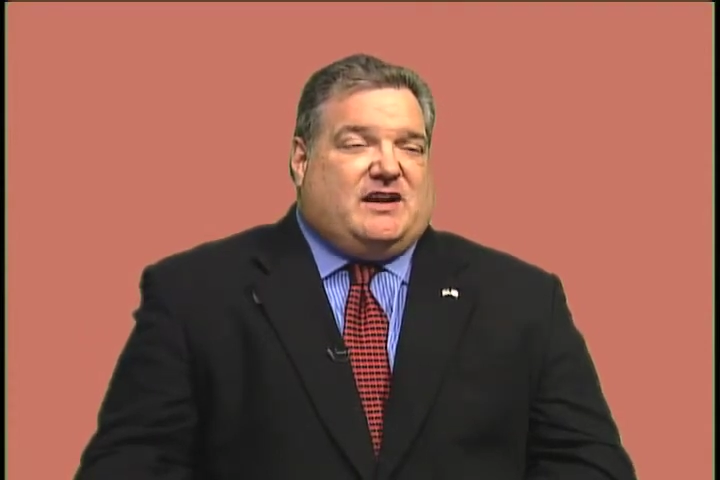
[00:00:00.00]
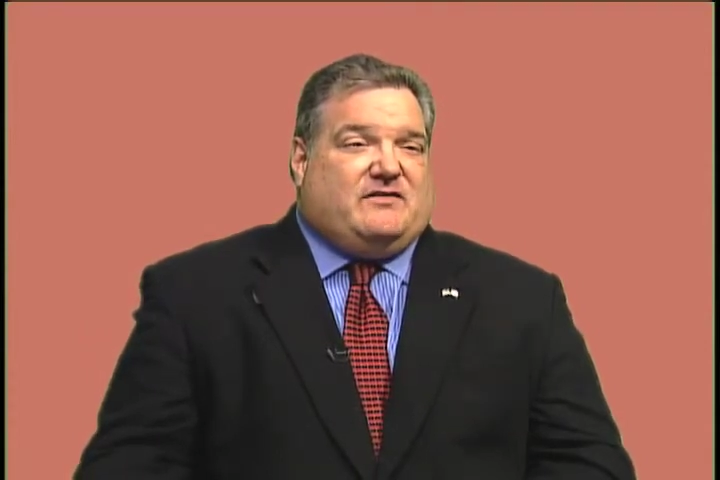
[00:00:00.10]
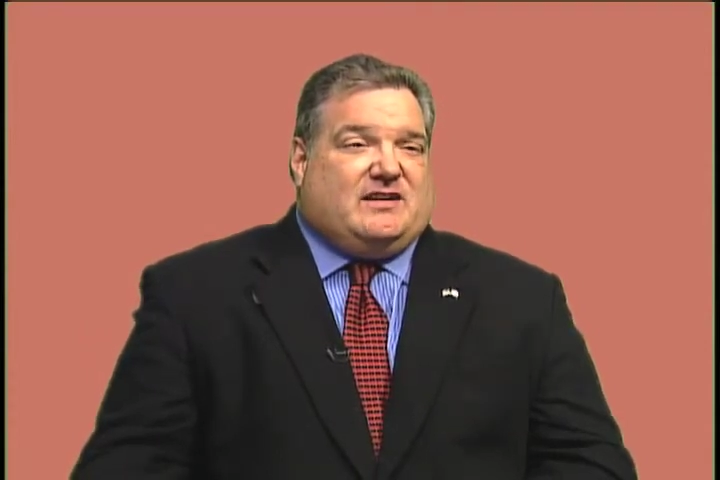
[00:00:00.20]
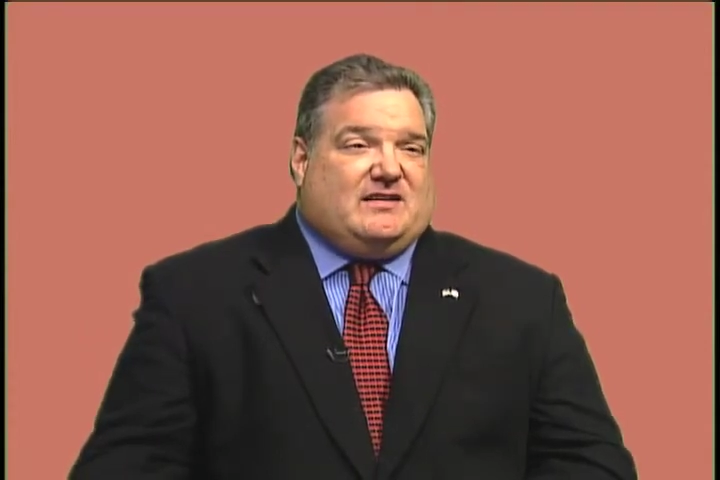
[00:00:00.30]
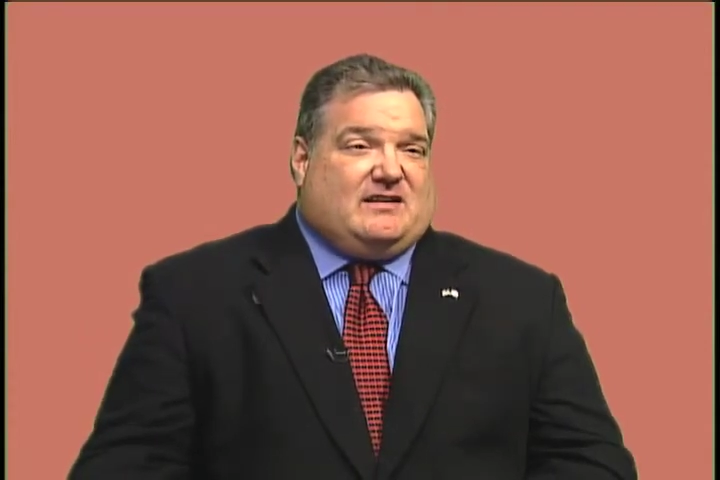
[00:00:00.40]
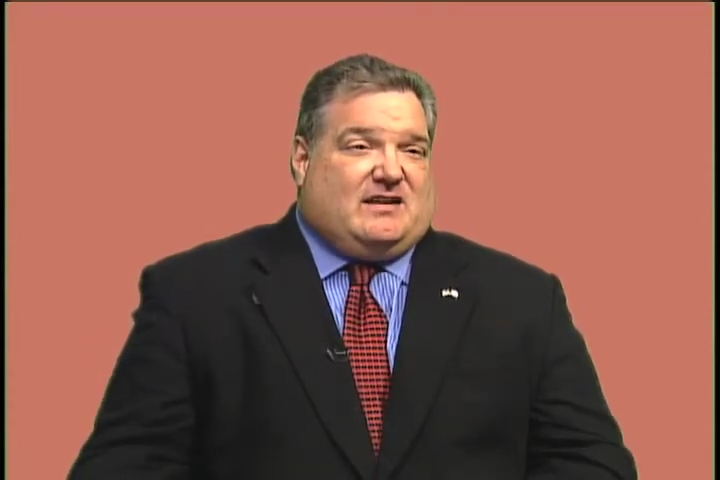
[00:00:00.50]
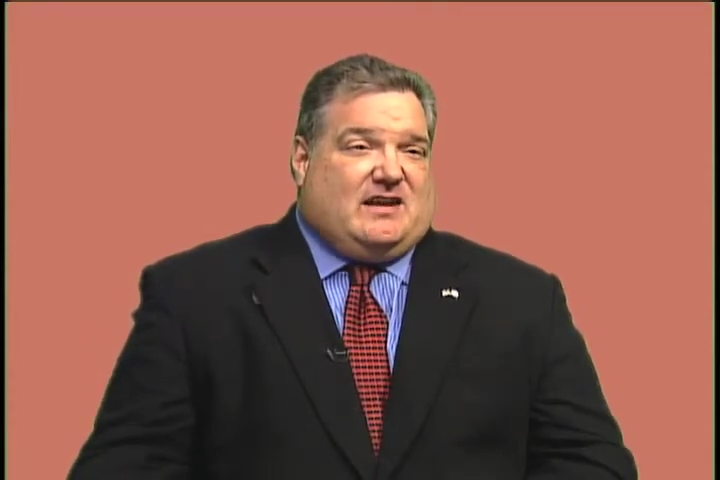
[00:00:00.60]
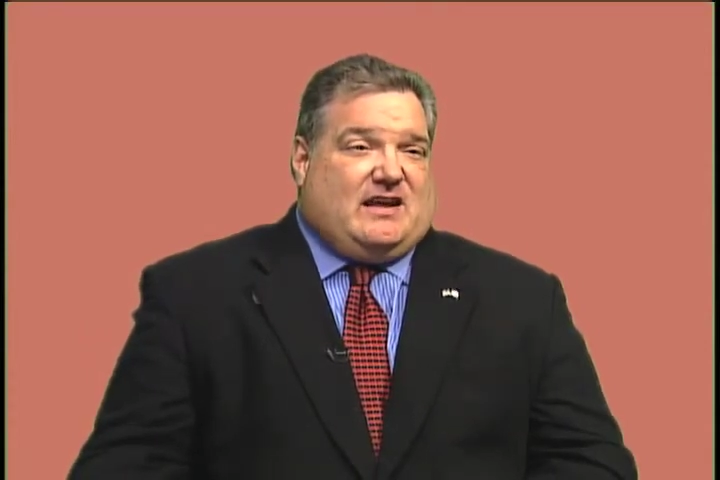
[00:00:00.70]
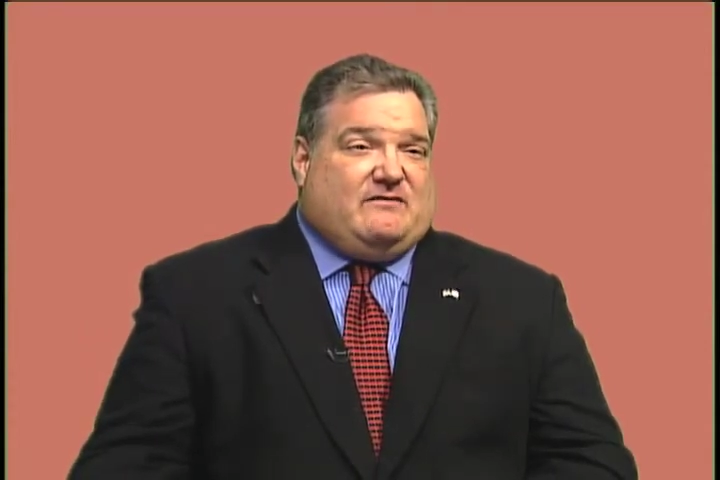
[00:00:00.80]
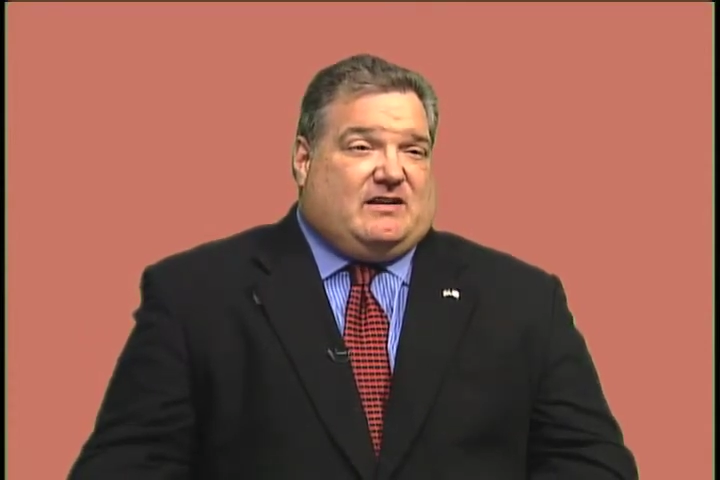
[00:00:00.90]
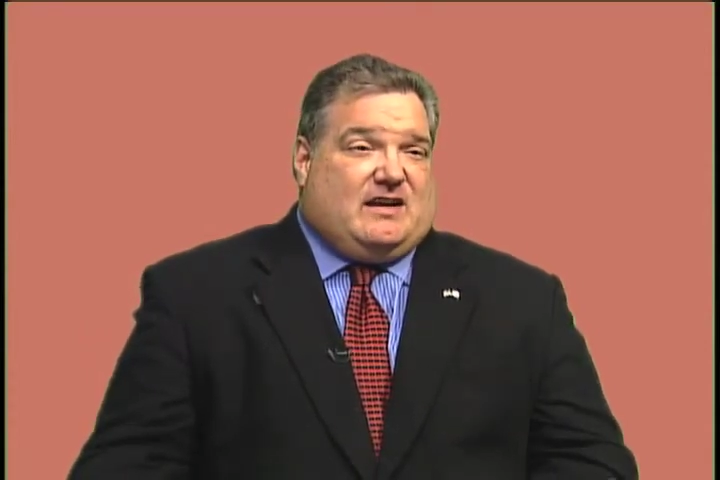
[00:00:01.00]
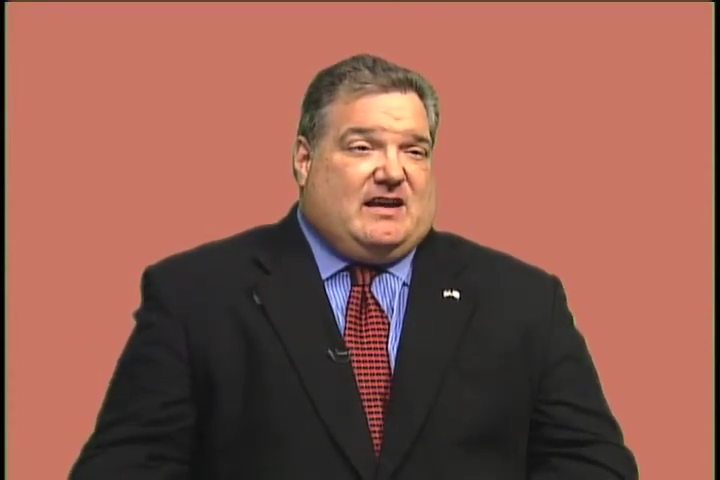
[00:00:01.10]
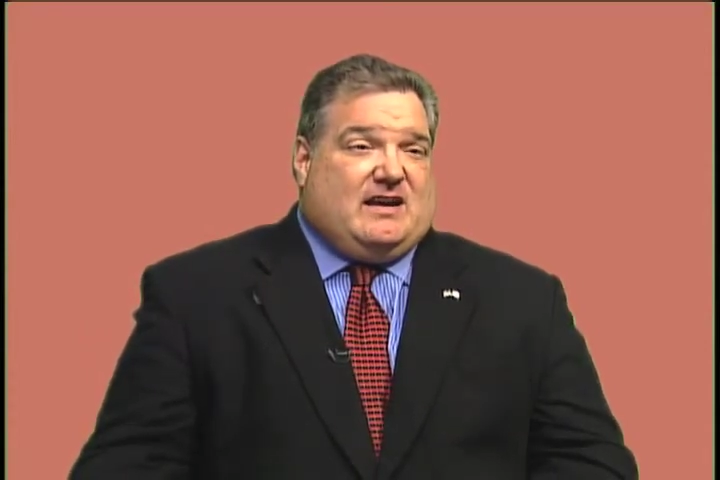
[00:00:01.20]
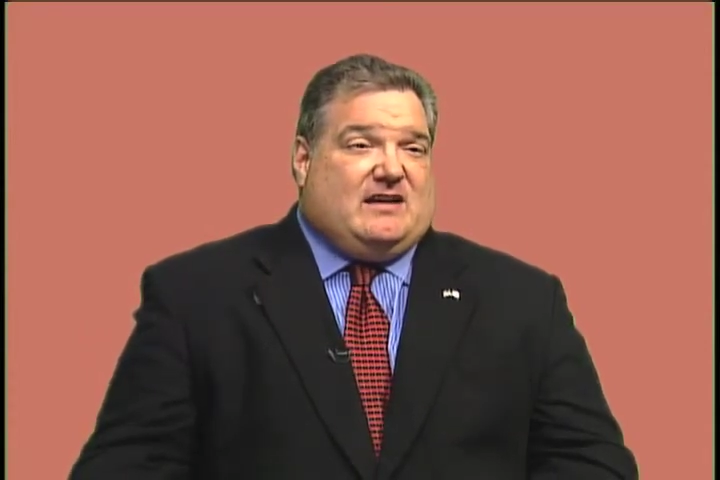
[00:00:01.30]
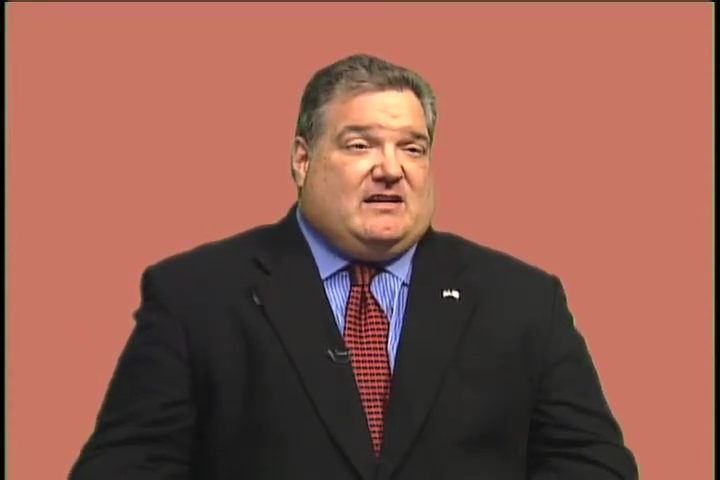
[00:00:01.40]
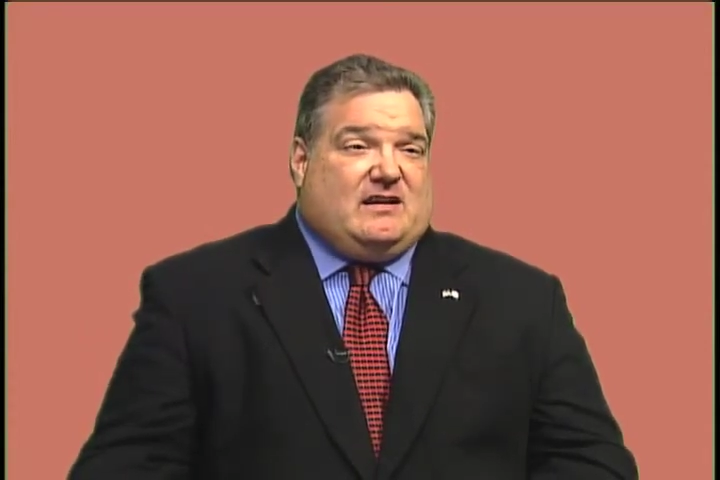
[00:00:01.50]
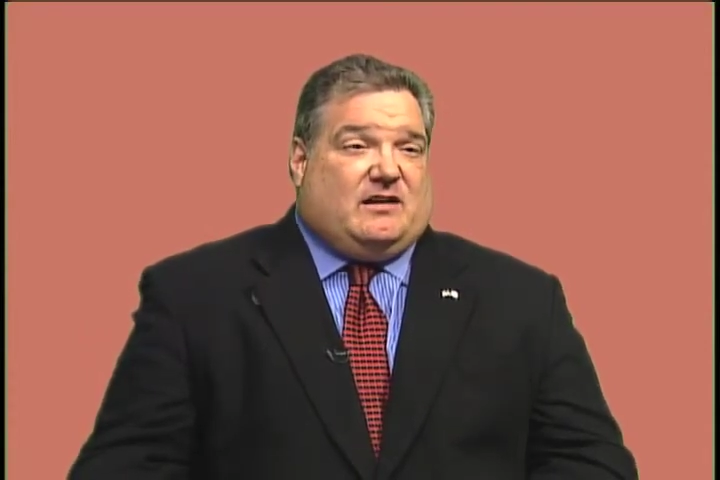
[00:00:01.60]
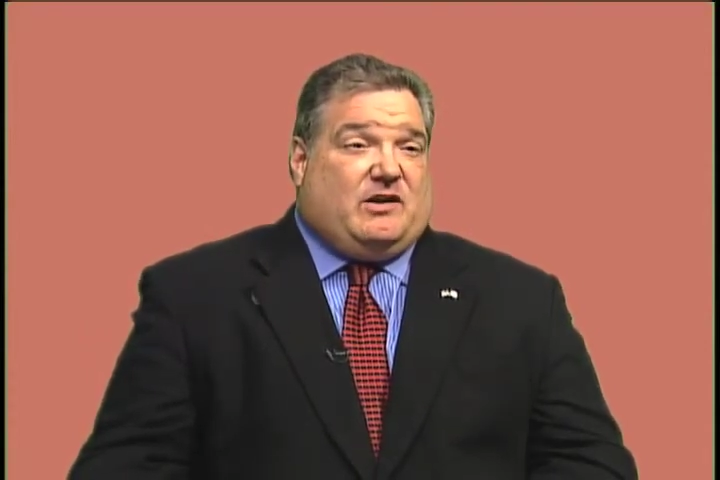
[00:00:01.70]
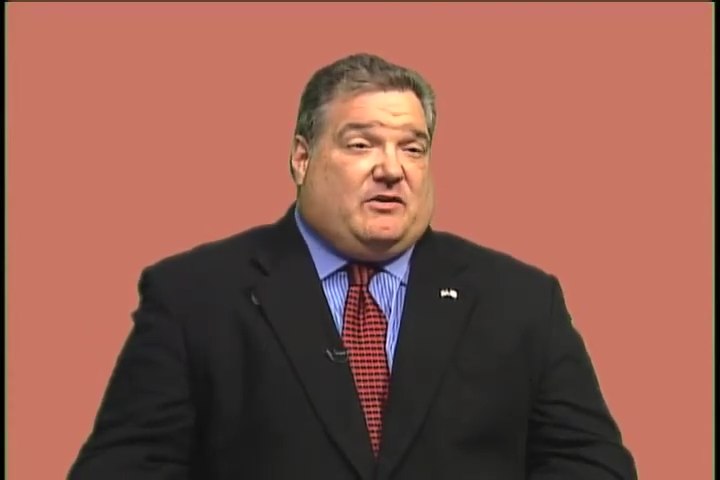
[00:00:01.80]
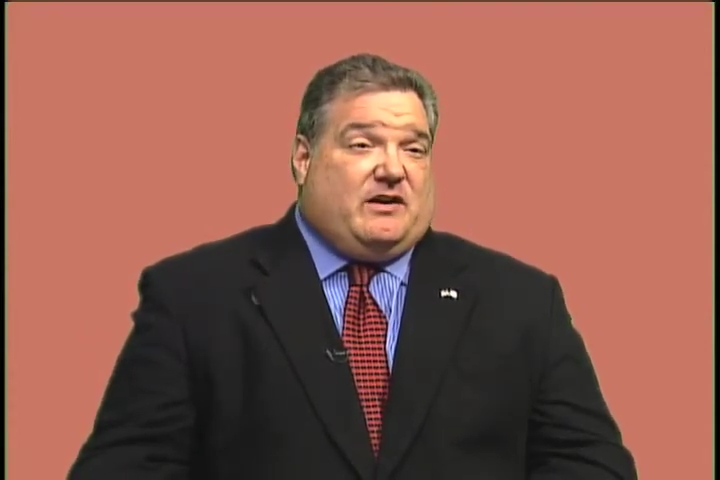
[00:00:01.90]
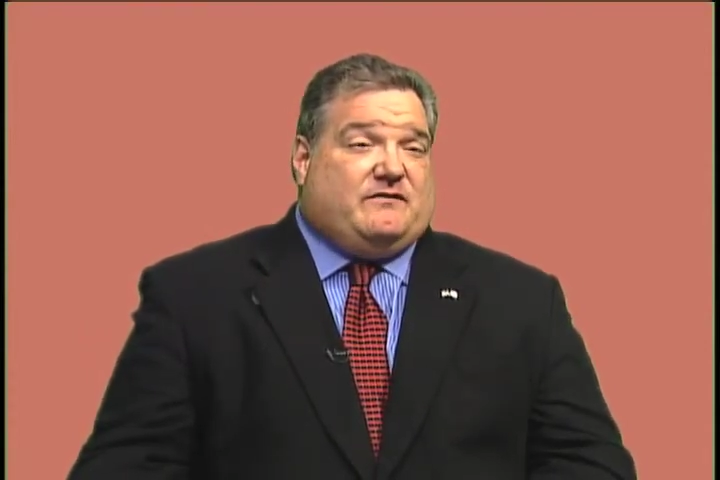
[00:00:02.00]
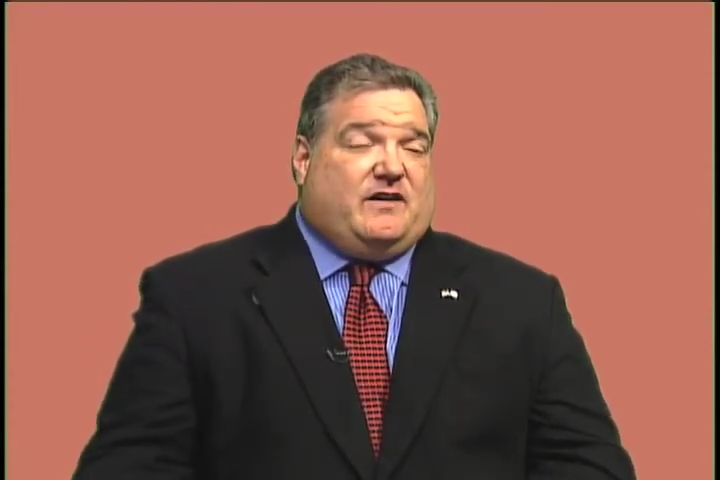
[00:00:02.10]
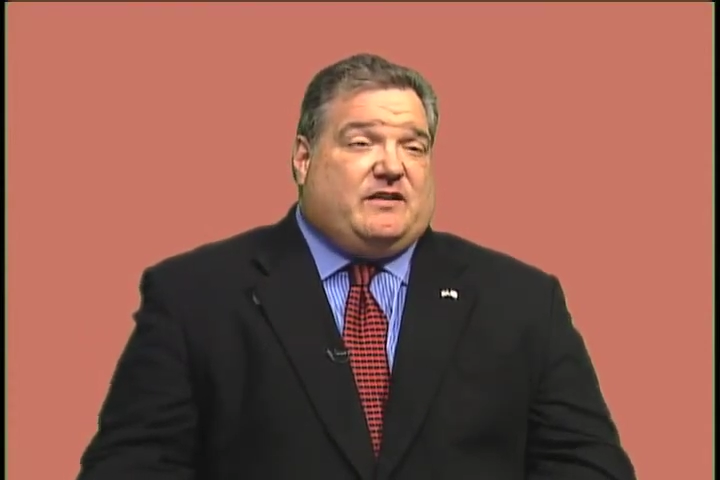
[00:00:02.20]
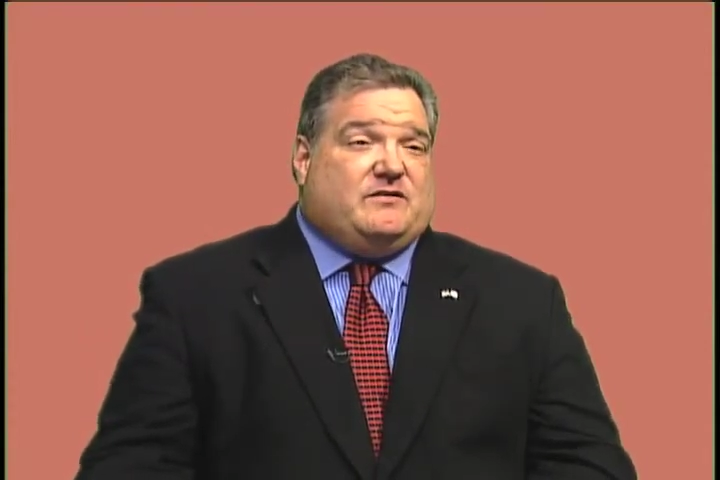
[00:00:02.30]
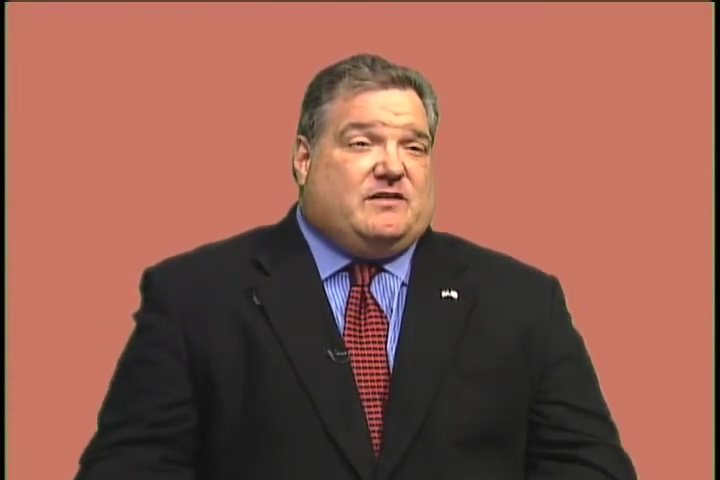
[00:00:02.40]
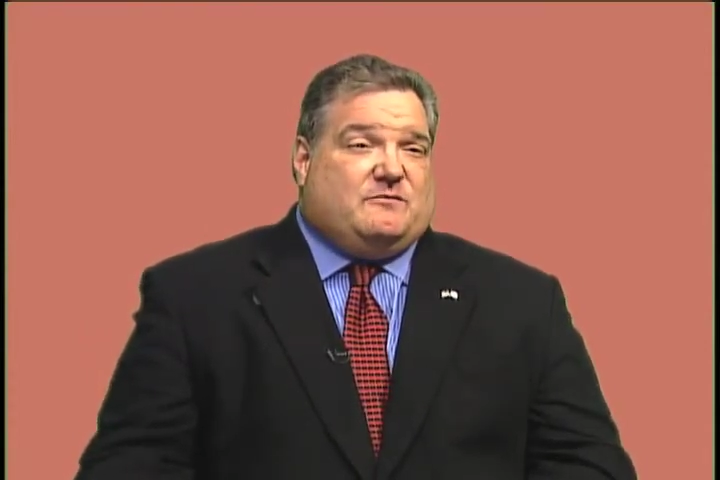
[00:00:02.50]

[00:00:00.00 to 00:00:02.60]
having had a great-grandfather